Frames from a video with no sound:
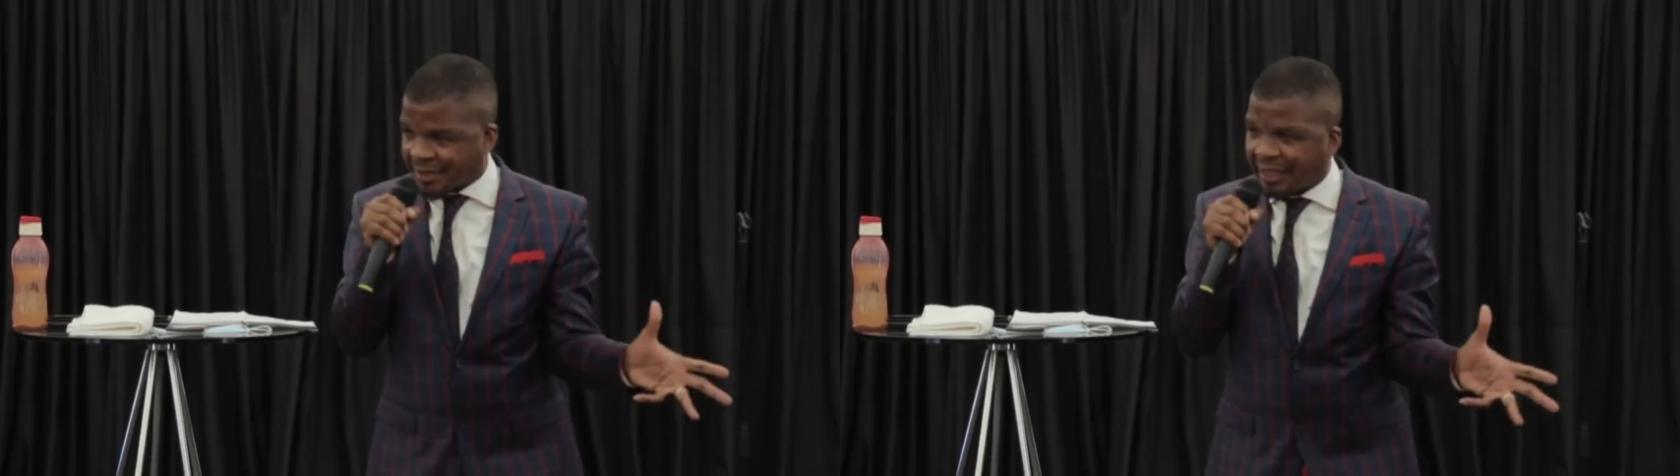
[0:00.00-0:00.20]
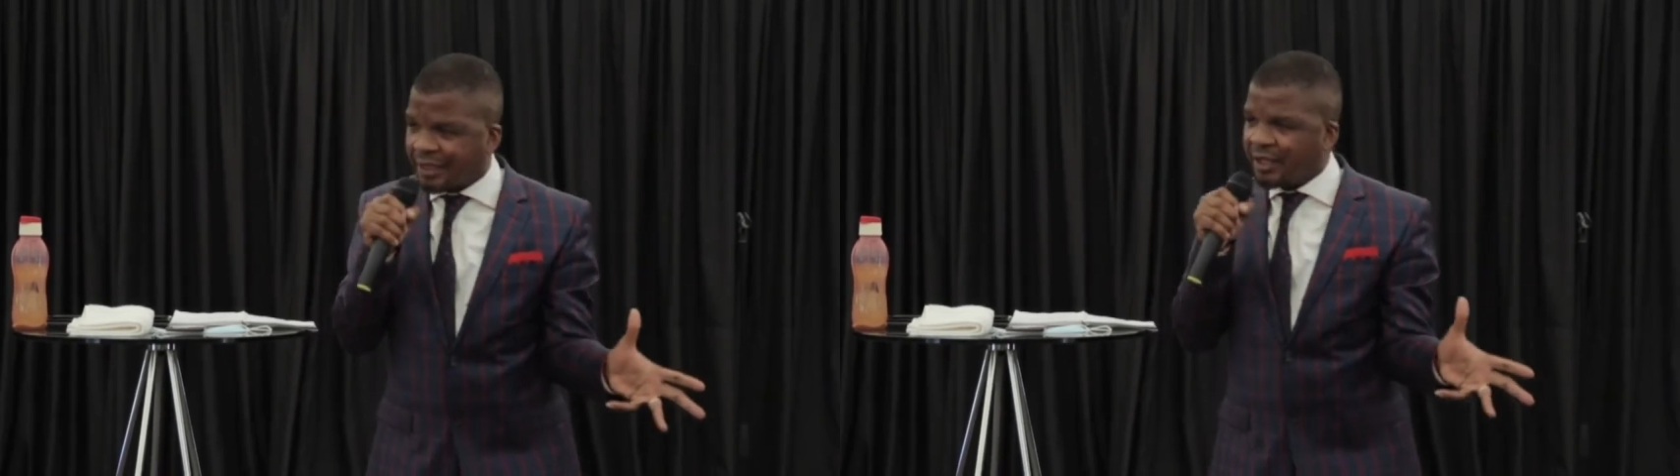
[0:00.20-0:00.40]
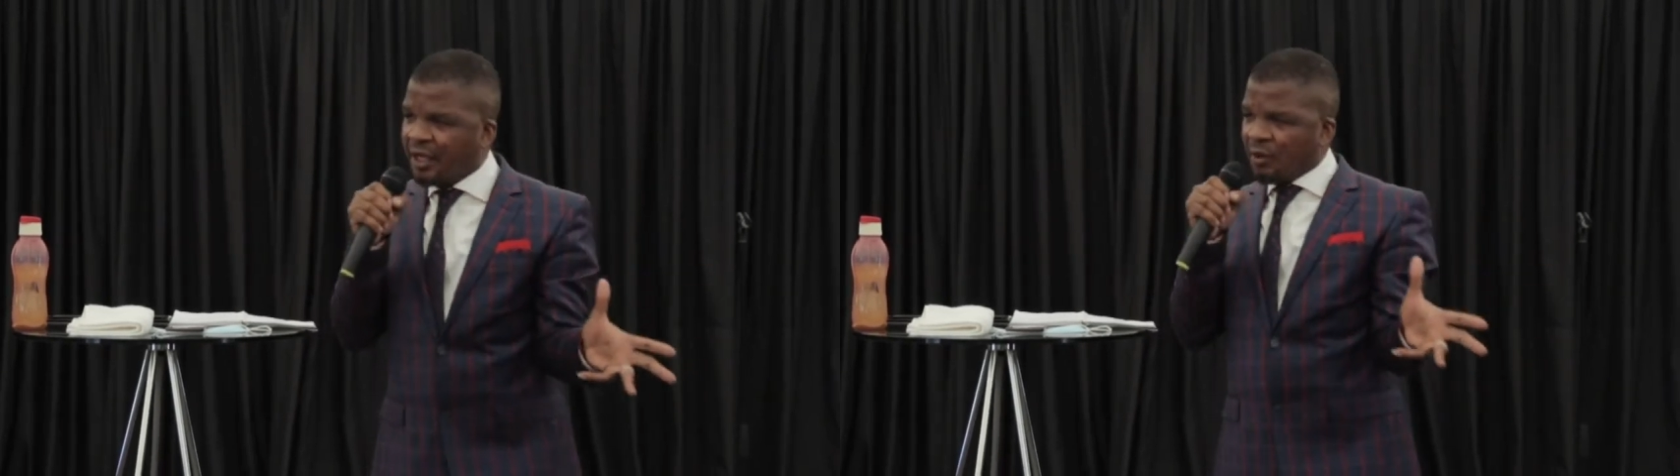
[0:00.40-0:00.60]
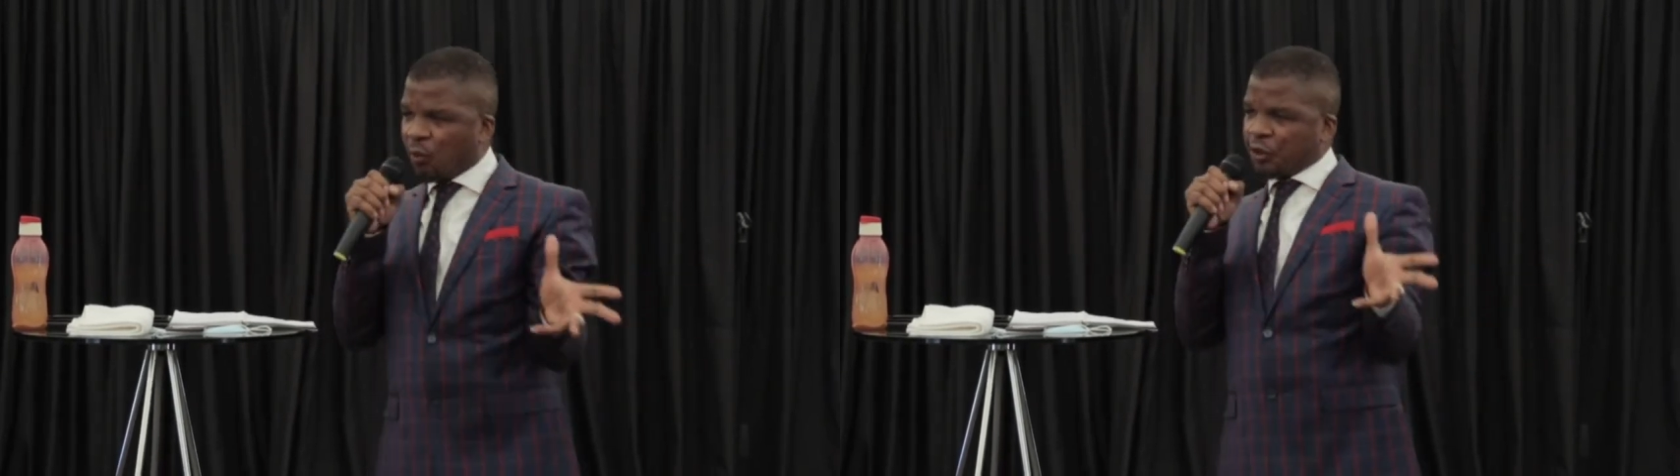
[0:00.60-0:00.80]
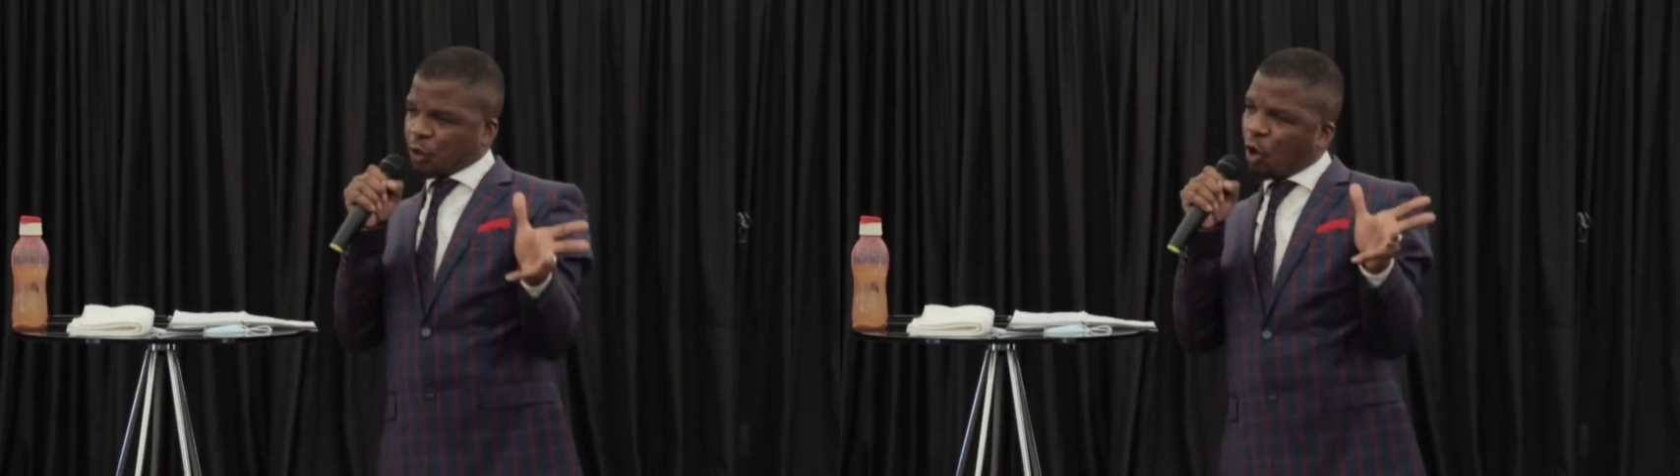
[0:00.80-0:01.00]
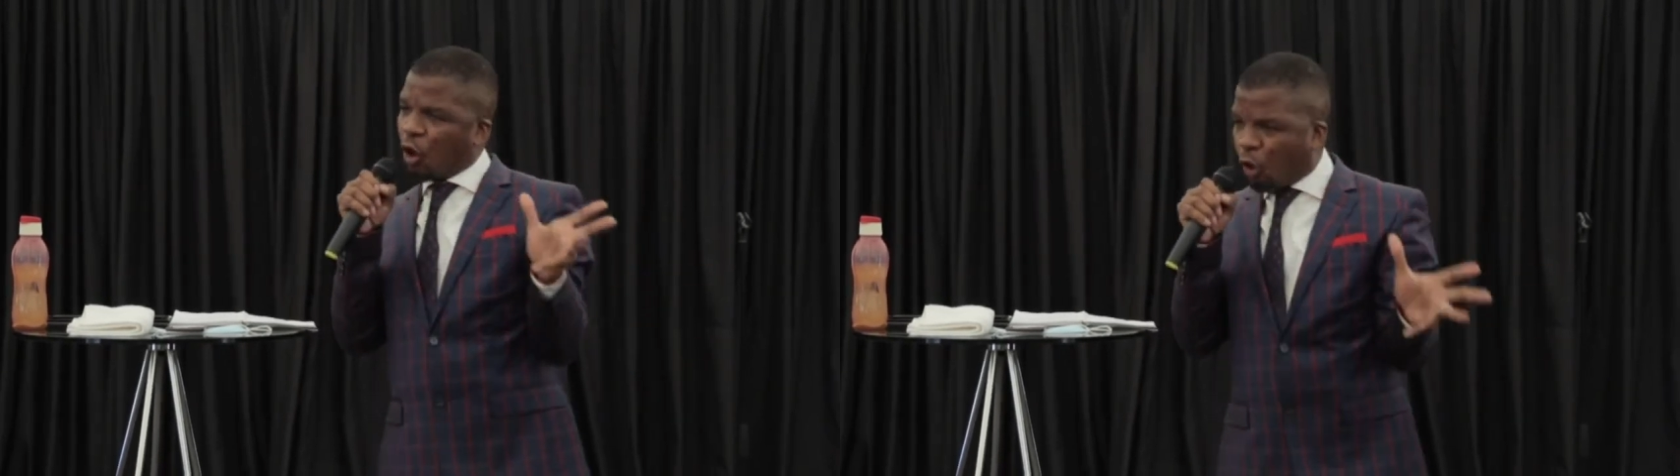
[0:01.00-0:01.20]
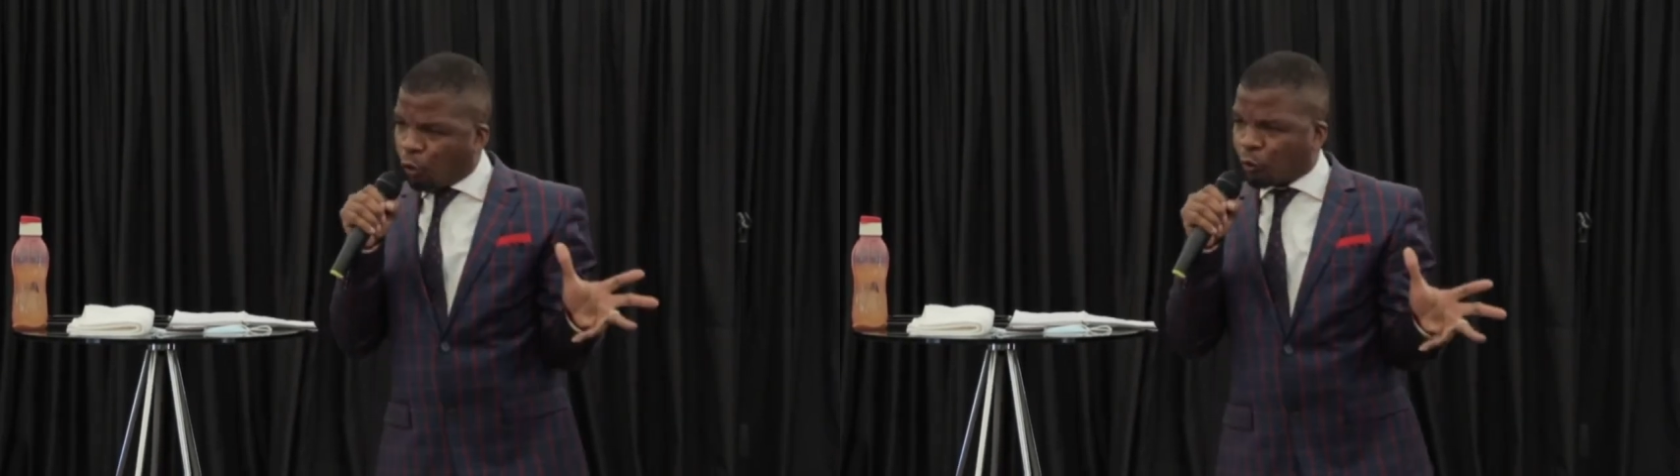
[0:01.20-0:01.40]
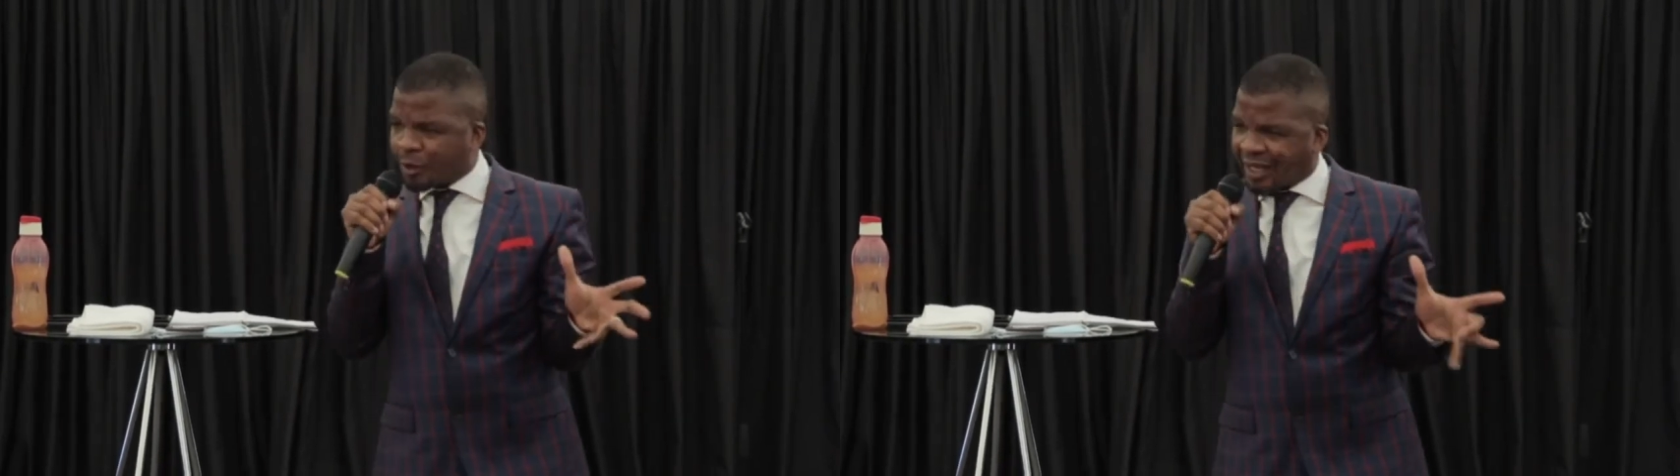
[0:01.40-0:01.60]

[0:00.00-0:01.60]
and with all